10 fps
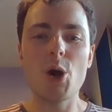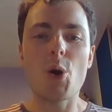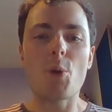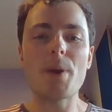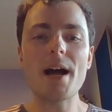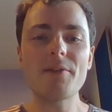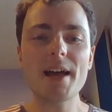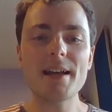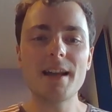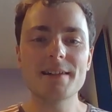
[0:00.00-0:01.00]
We have
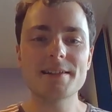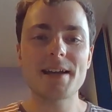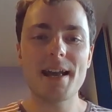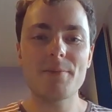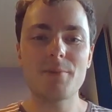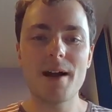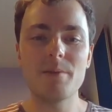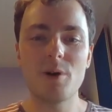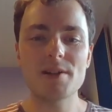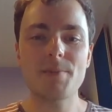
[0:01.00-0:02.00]
a landscape where the
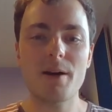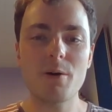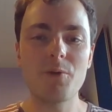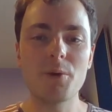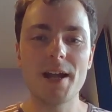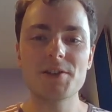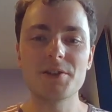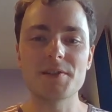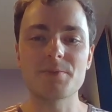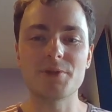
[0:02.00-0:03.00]
most powerful
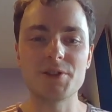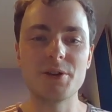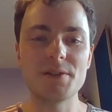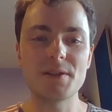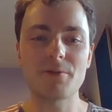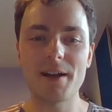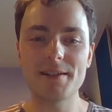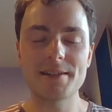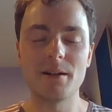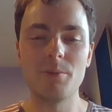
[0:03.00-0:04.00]
nations produce the
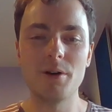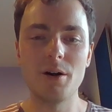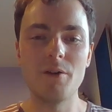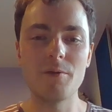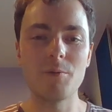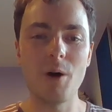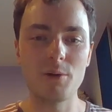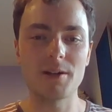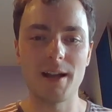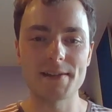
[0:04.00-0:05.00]
greatest number of
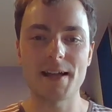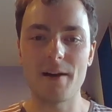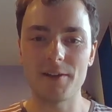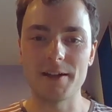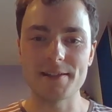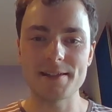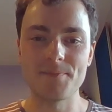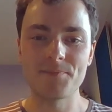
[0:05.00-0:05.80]
world-class athletes.